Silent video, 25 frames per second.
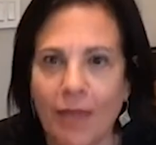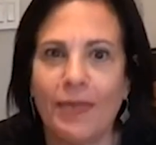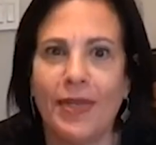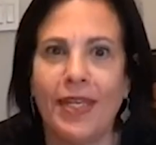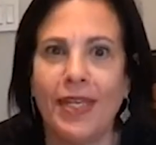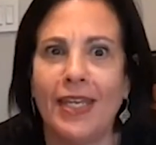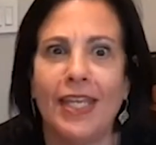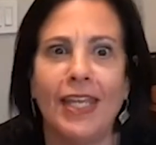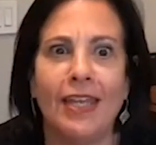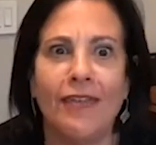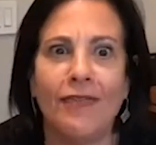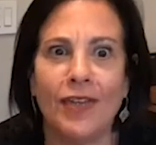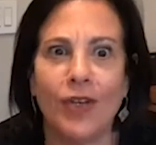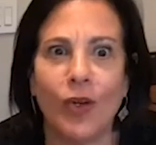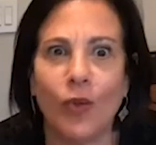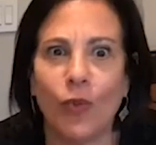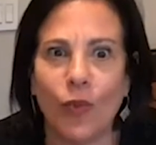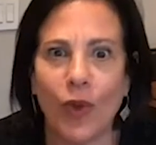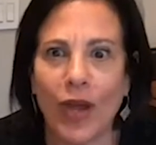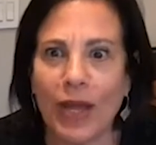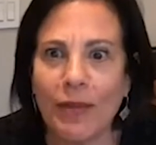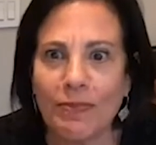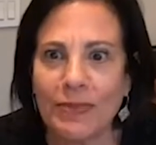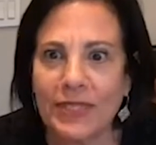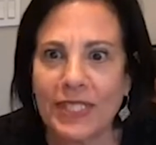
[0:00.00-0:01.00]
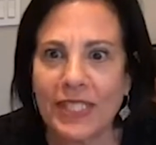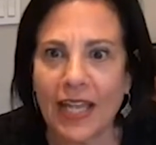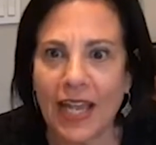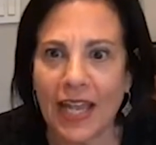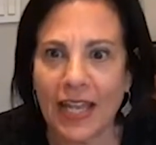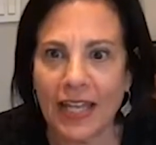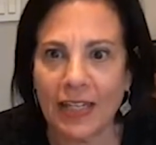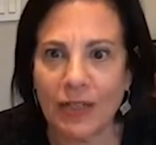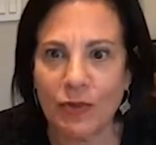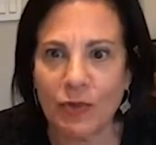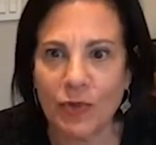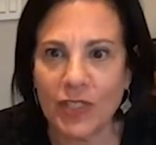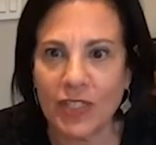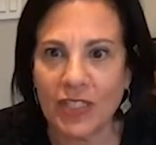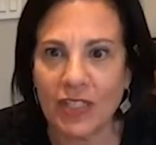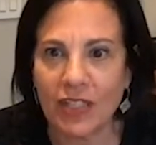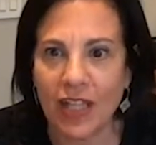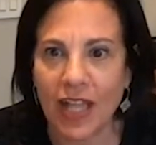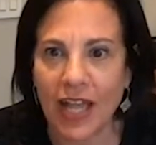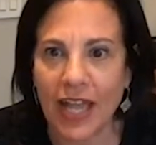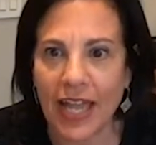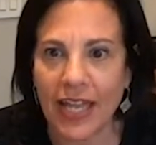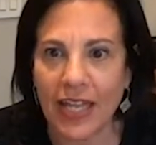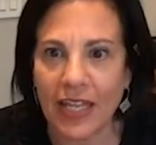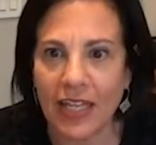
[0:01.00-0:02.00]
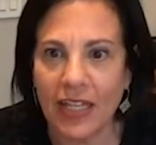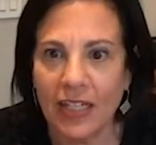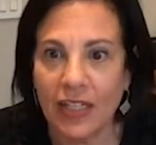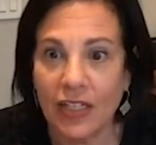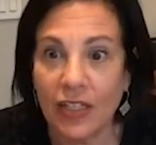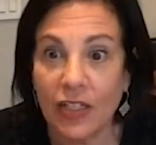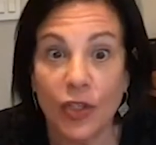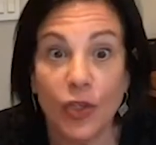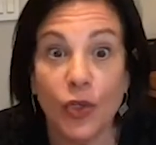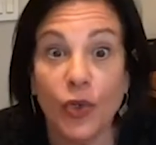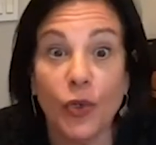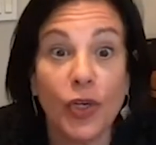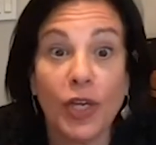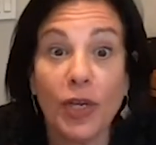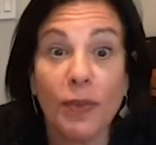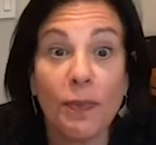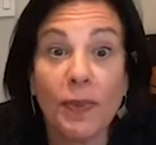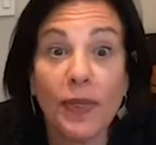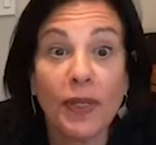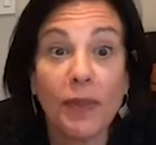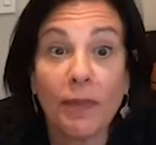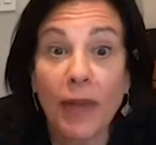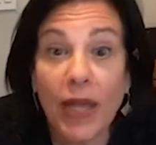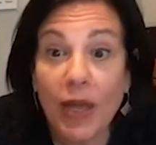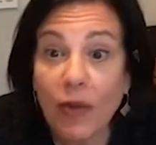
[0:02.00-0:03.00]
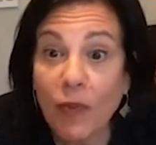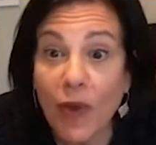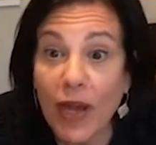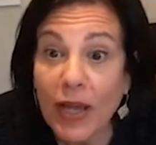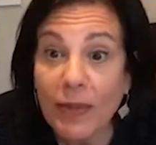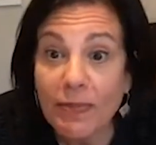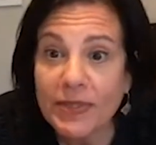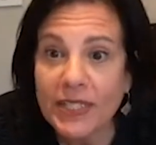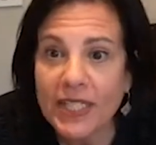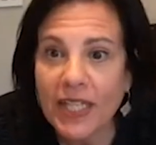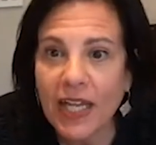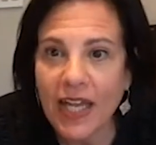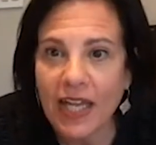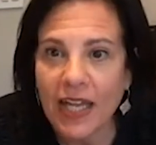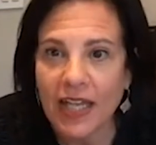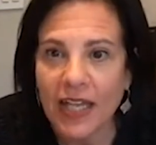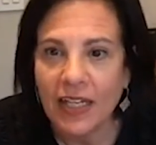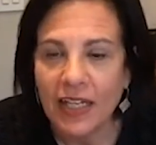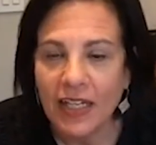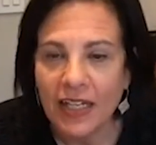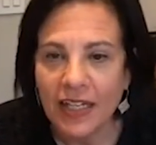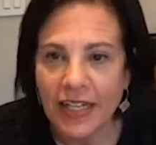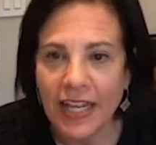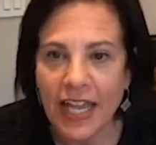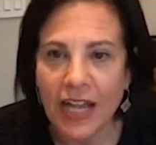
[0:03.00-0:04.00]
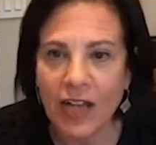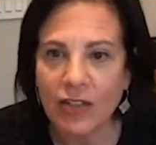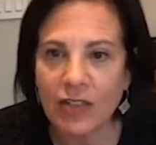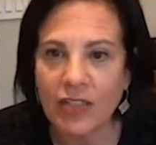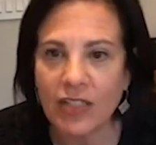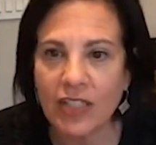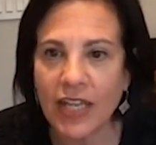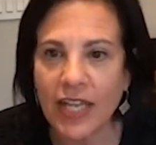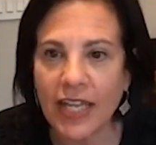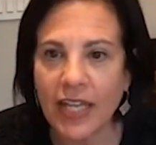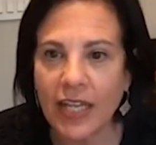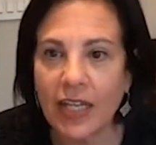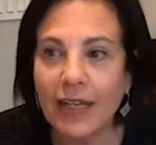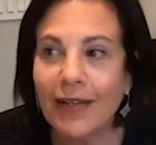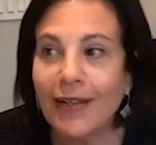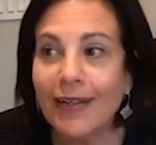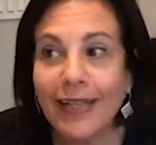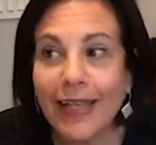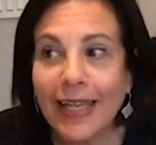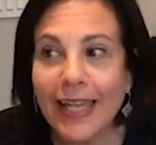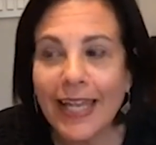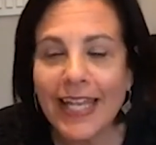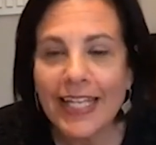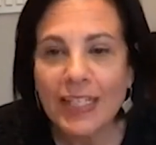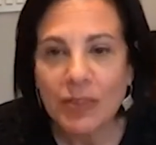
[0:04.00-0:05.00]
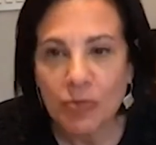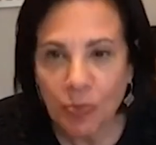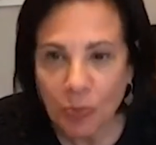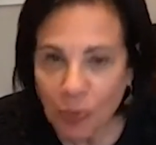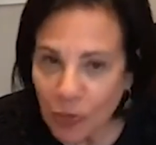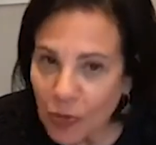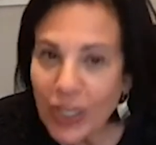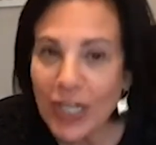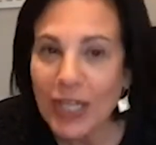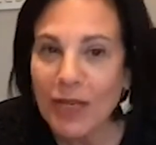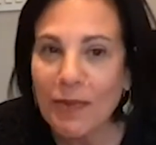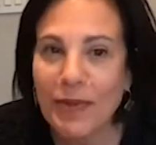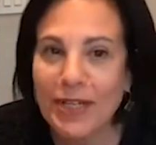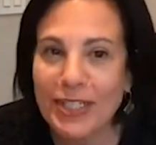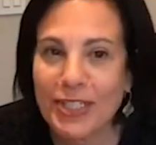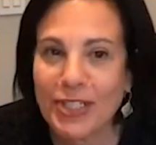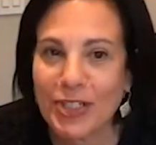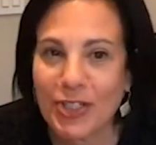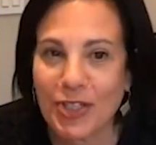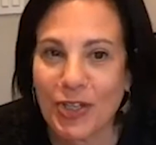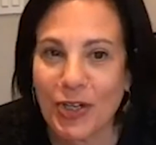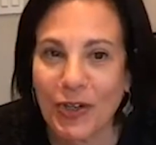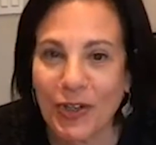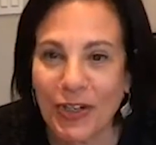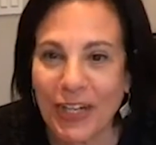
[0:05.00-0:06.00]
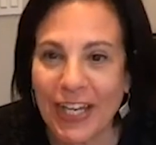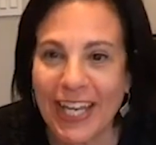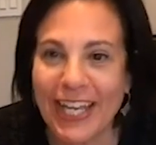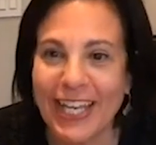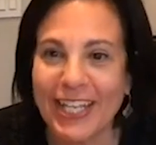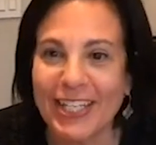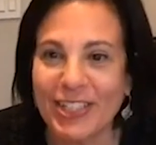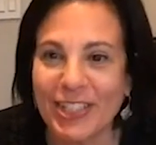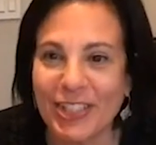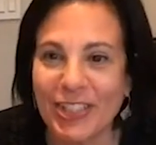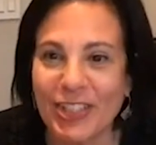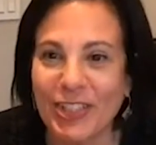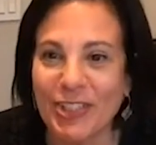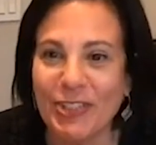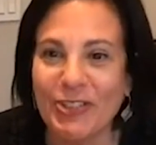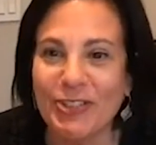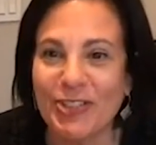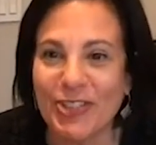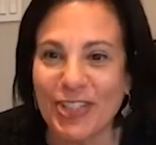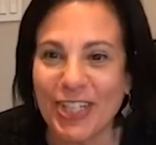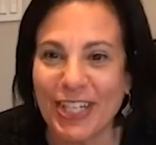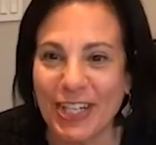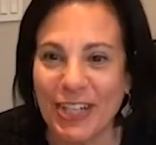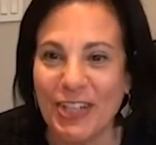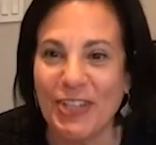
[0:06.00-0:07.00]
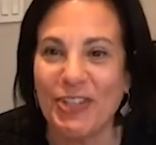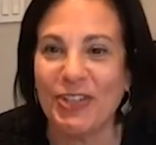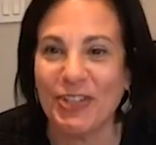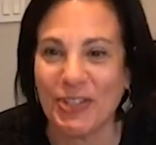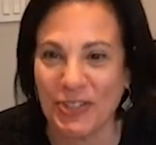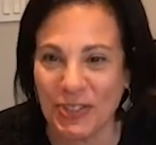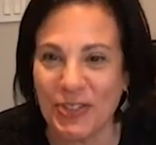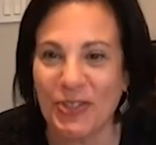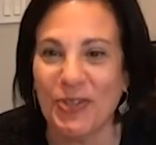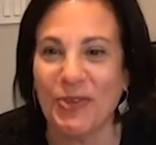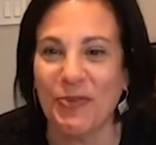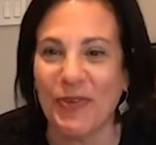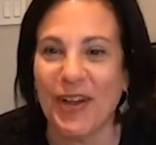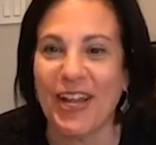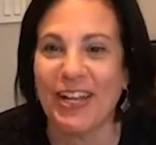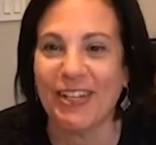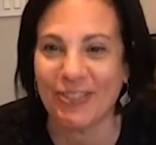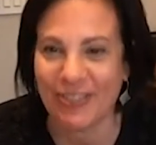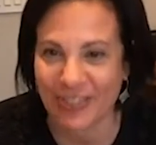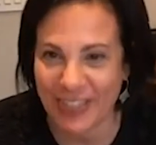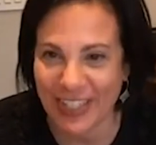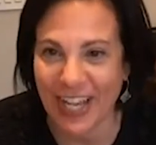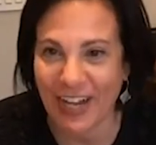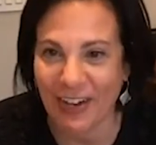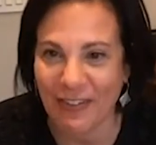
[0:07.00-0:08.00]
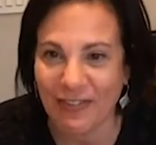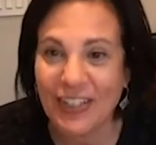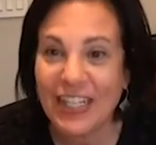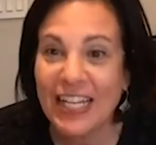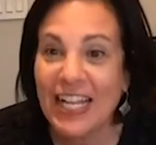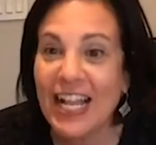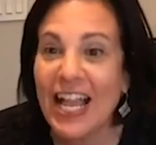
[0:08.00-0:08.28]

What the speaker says: I mean, even a website, it was like, who can build my website? Now it's like, it's pretty much a turnkey solution and you can do it by yourself.